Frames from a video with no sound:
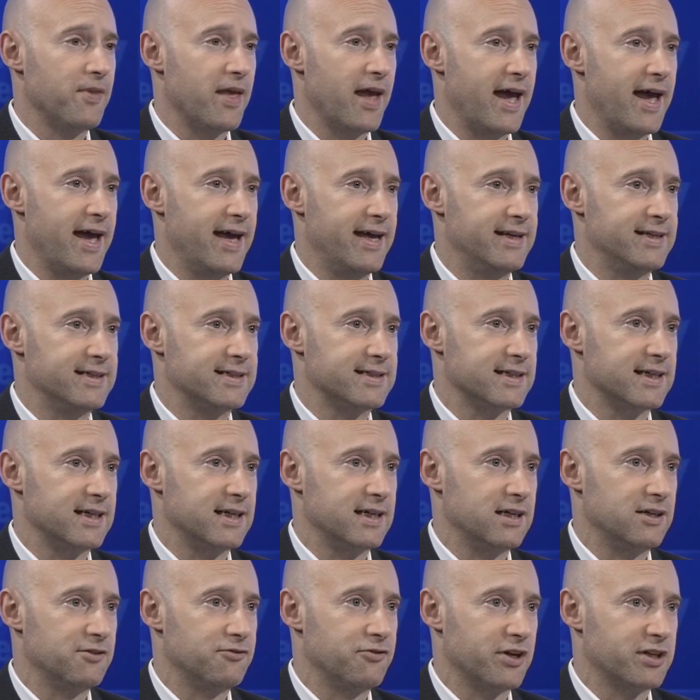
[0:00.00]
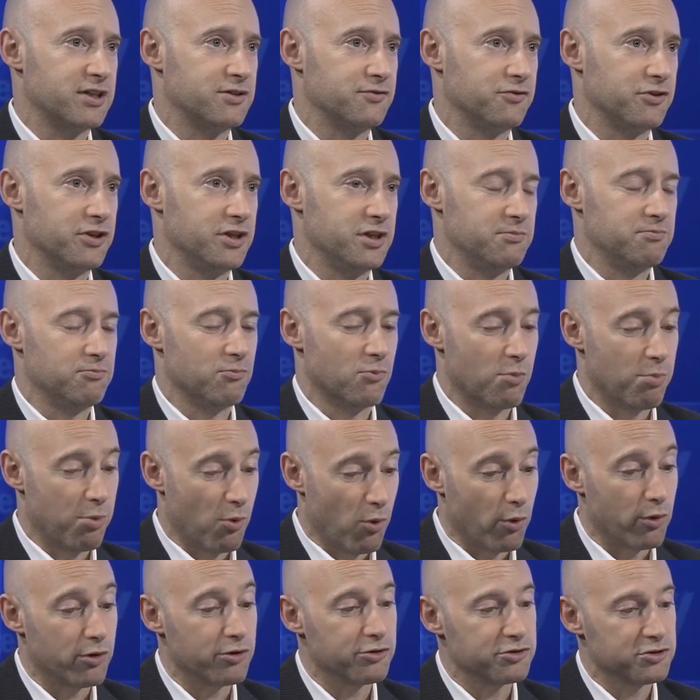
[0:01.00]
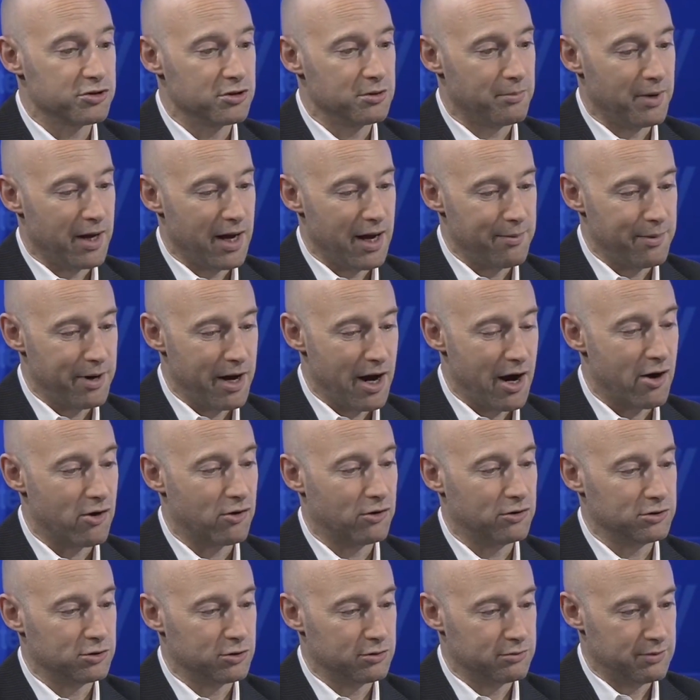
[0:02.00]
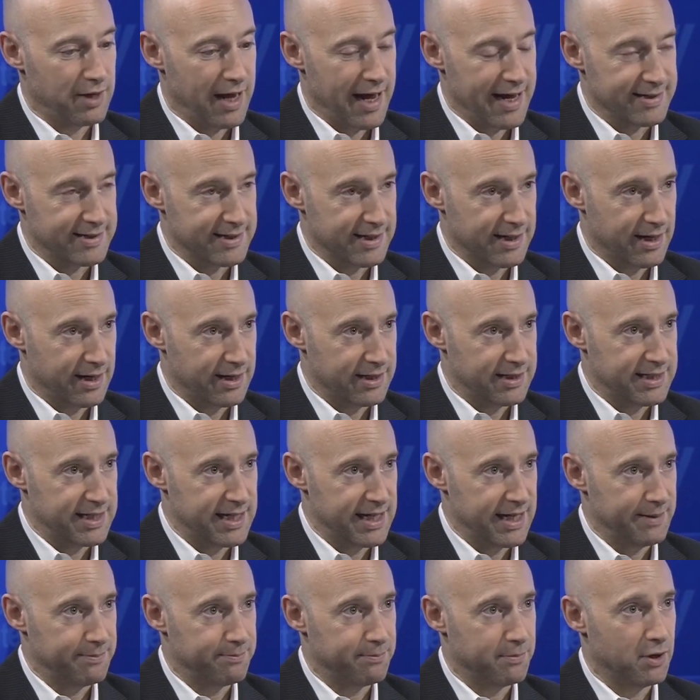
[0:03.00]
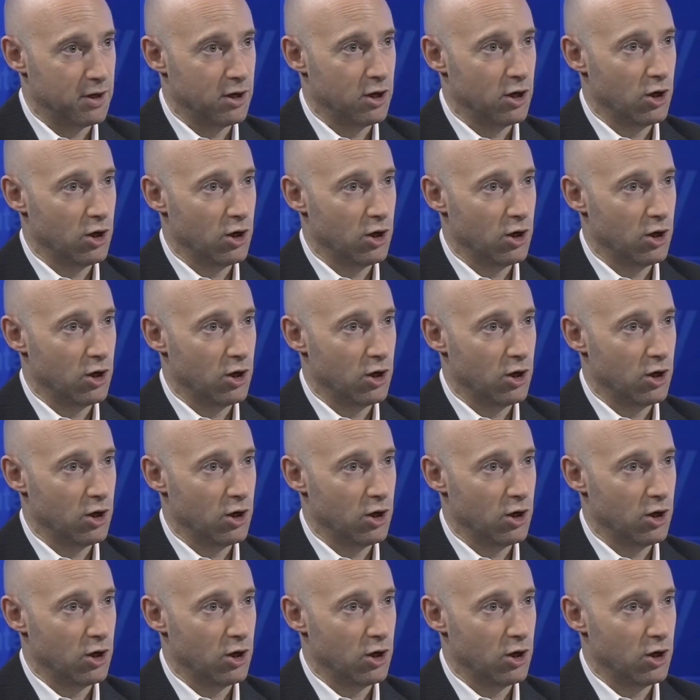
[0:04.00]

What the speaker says: And effectively, reporters from the Miami Herald, acting on a tip,